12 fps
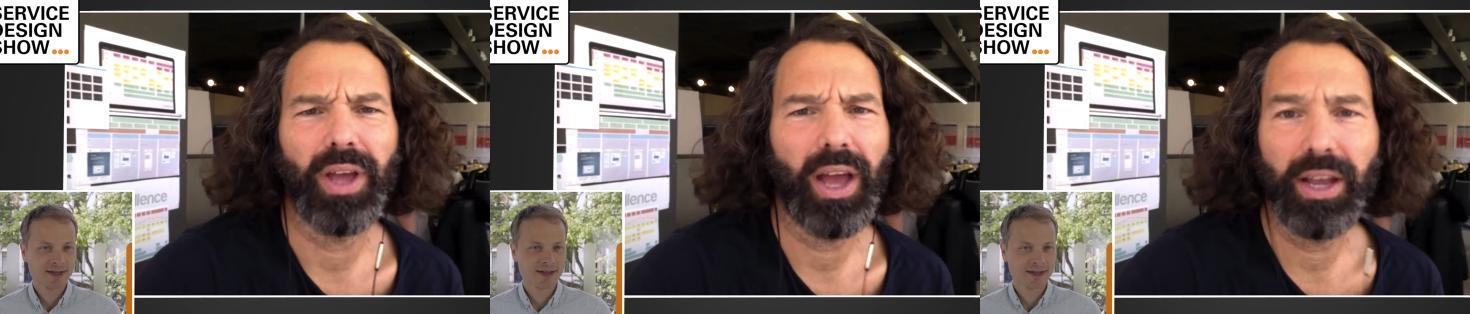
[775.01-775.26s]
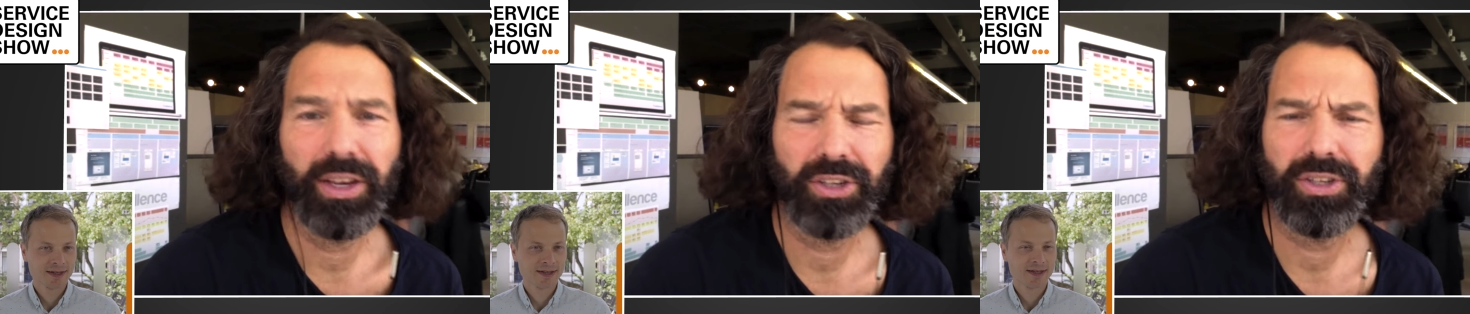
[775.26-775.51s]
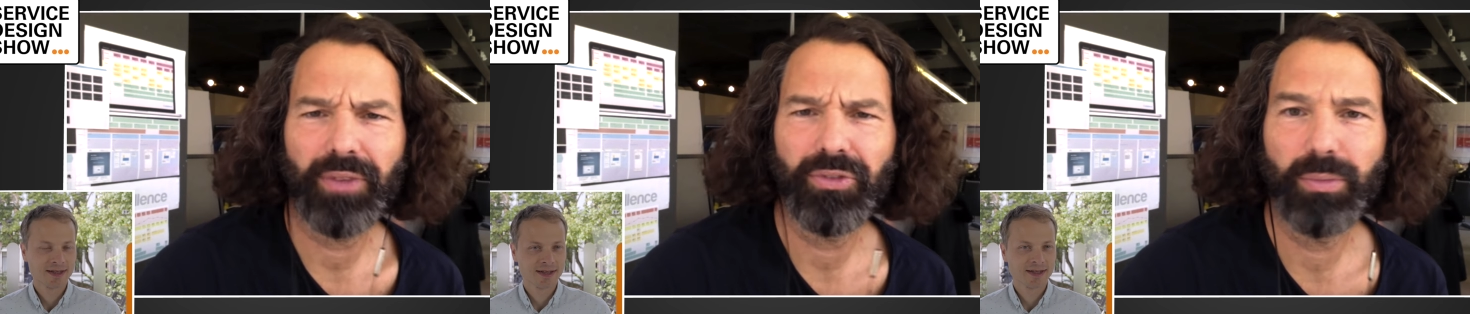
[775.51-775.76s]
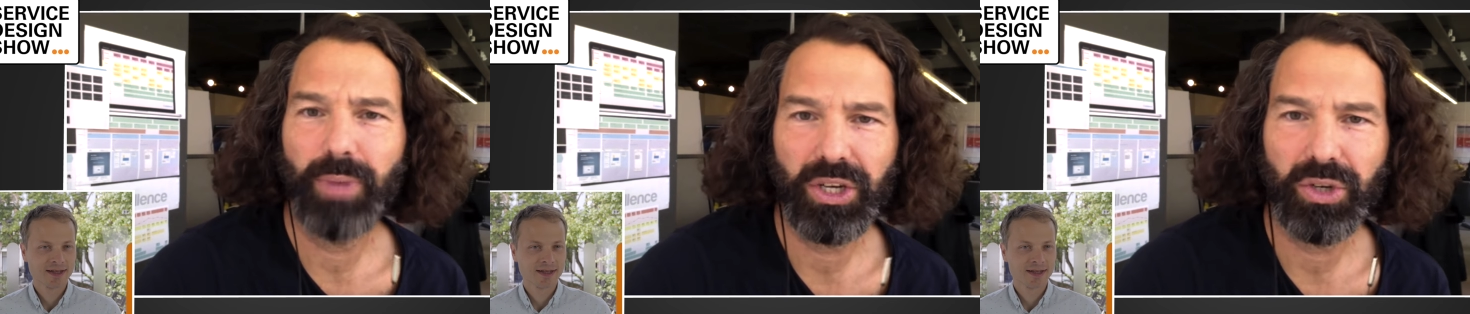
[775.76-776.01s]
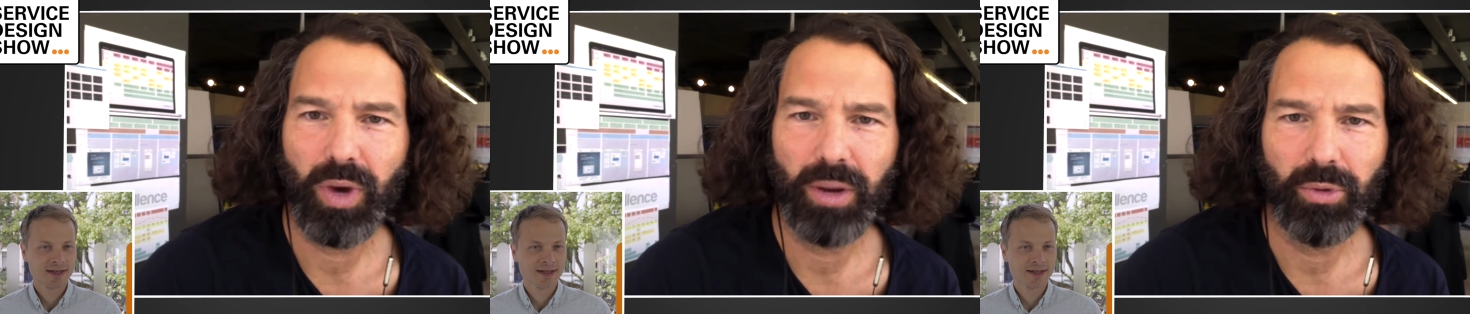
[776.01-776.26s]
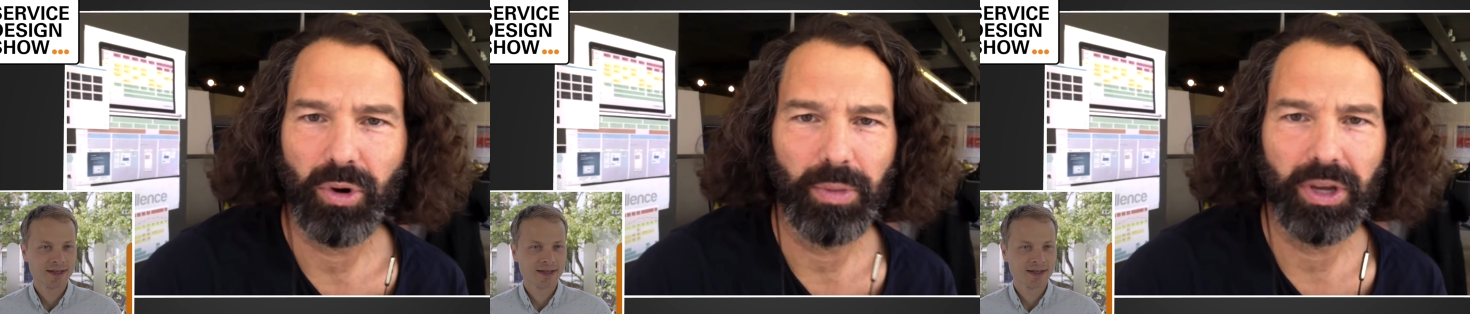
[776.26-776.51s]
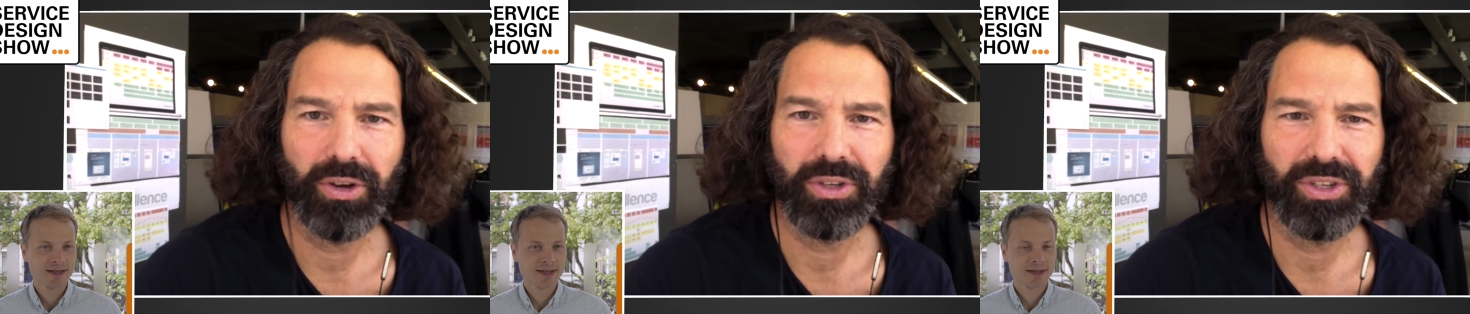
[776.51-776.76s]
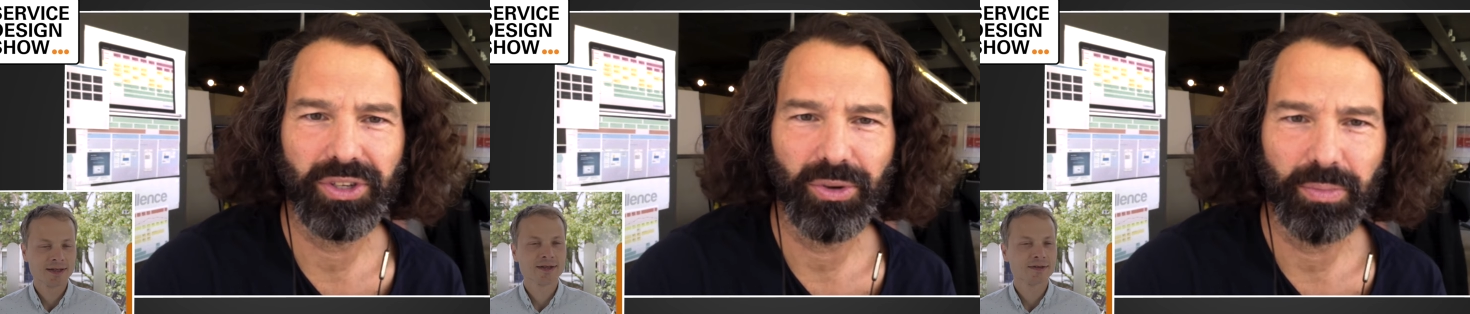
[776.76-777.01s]
Speaker 1: I just have to mention one more because
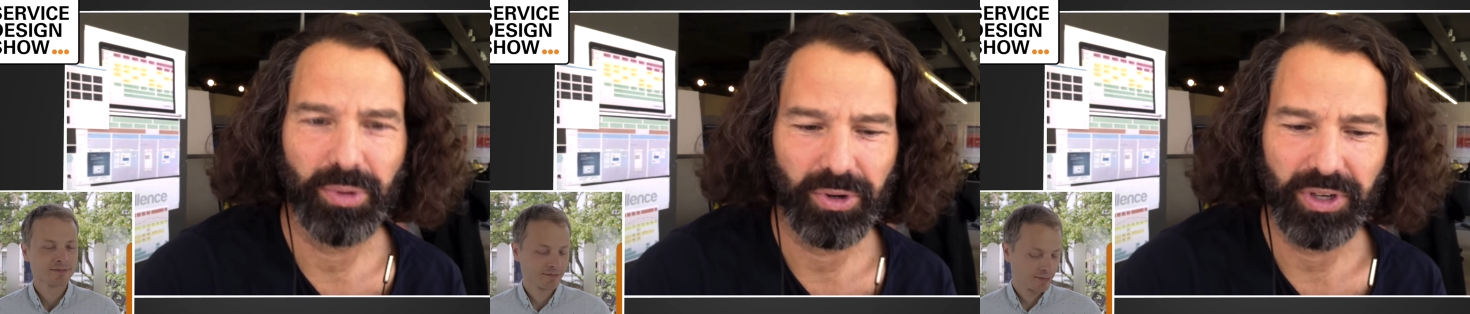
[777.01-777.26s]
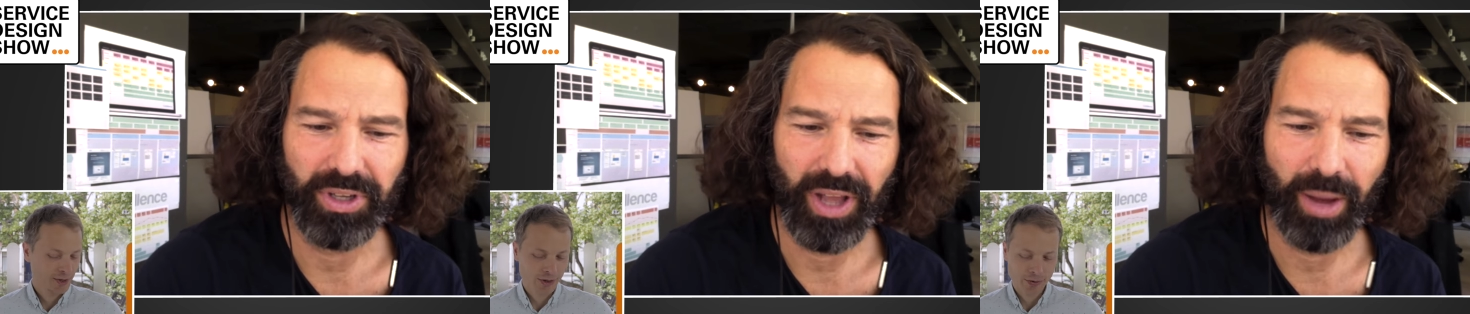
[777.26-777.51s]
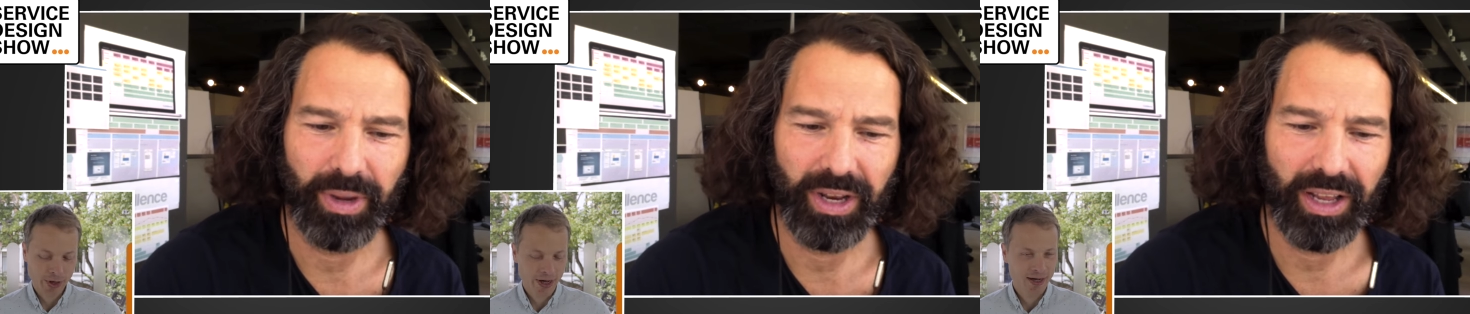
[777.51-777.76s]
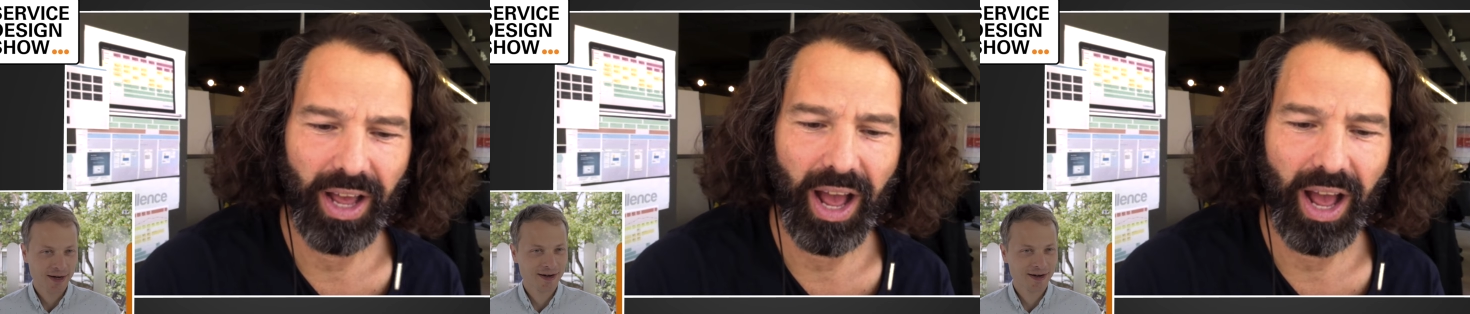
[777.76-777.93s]
it's so important. Go I mean, ahead.